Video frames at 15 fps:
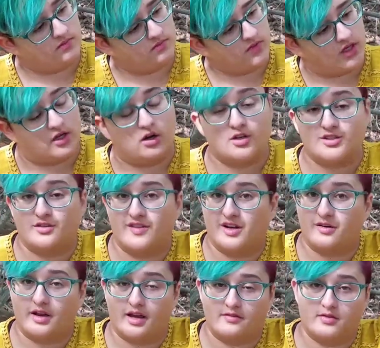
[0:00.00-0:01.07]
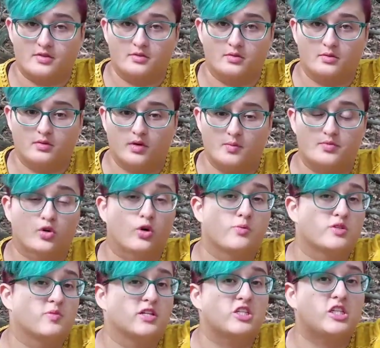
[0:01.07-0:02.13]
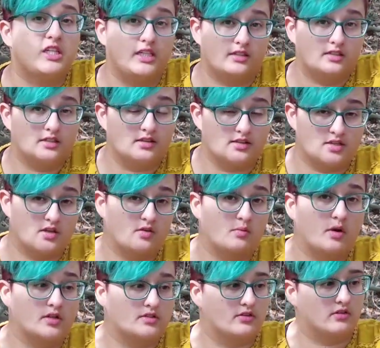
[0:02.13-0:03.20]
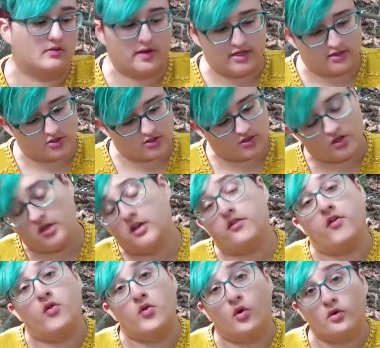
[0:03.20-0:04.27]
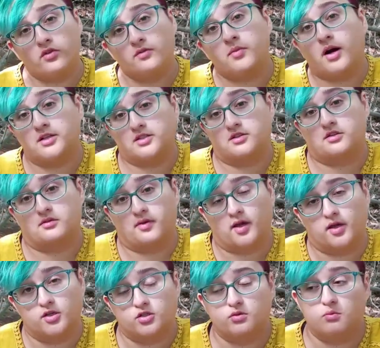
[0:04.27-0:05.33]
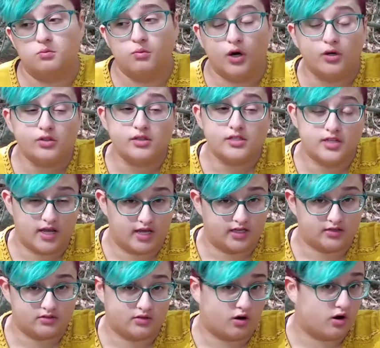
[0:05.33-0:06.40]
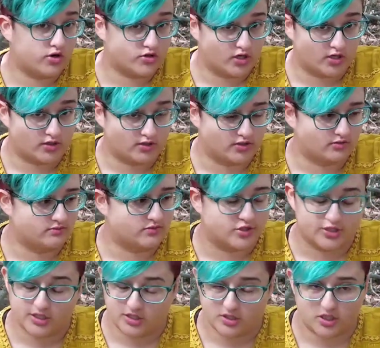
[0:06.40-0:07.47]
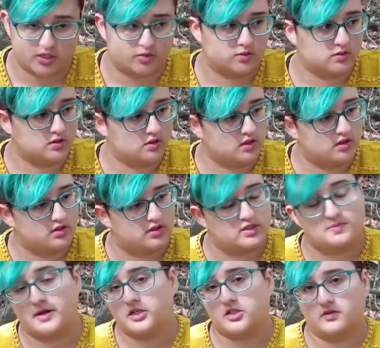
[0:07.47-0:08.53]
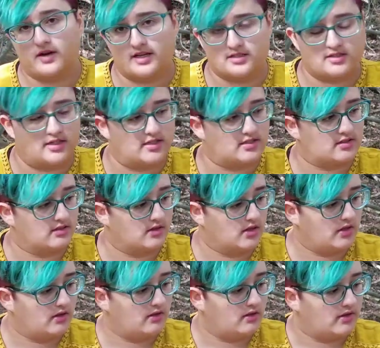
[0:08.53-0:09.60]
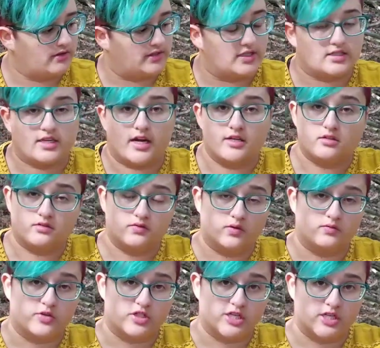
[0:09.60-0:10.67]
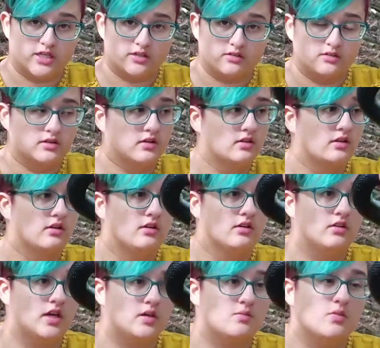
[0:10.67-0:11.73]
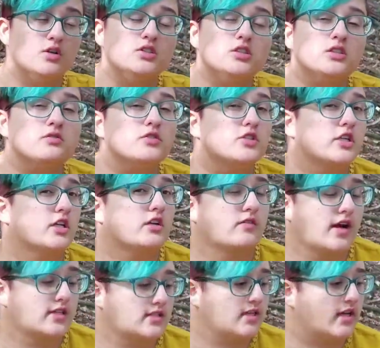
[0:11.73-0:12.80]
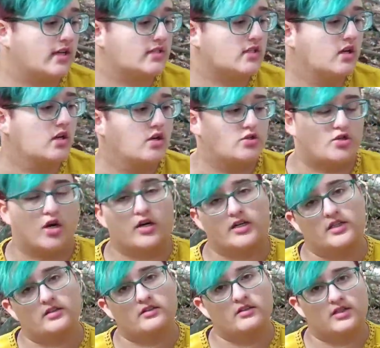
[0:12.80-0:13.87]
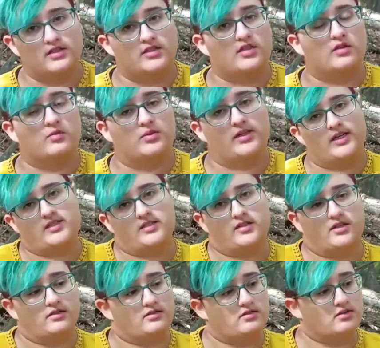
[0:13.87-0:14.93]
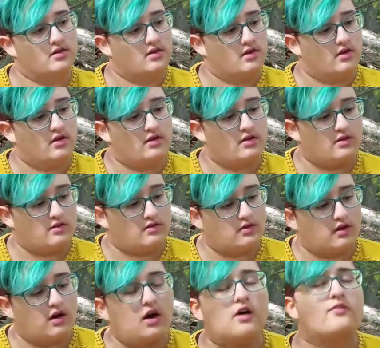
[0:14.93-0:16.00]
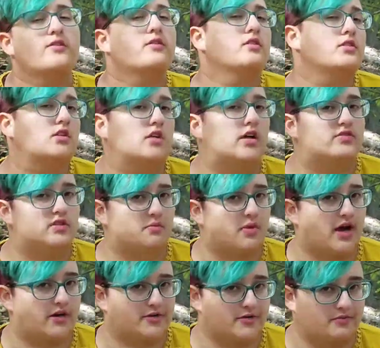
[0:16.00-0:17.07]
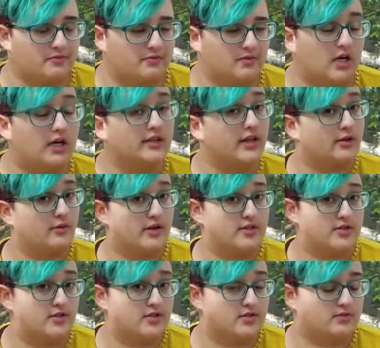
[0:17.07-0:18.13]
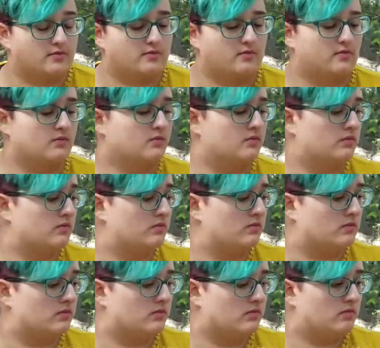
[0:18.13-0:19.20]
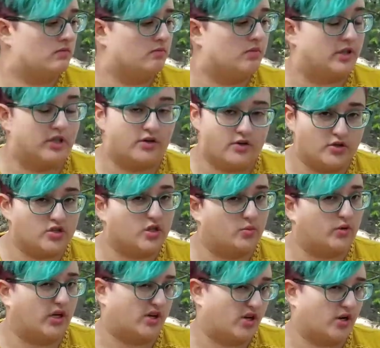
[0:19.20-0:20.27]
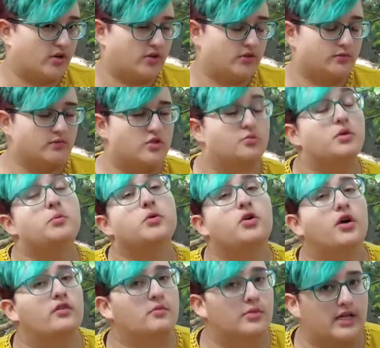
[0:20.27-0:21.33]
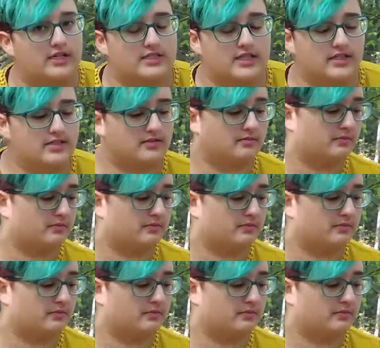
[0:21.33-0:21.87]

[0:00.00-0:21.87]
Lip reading: And also, they don't have to absorb as much heat in the southern parts of their range. In the northern parts of their range, most snakes are darker, just in general, especially rat snakes. These guys are from Virginia, and most of Virginia rat snakes darken considerably adults. Often they'll still have some pattern, unlike racers, but they're usually pretty dark, so people call them black snakes.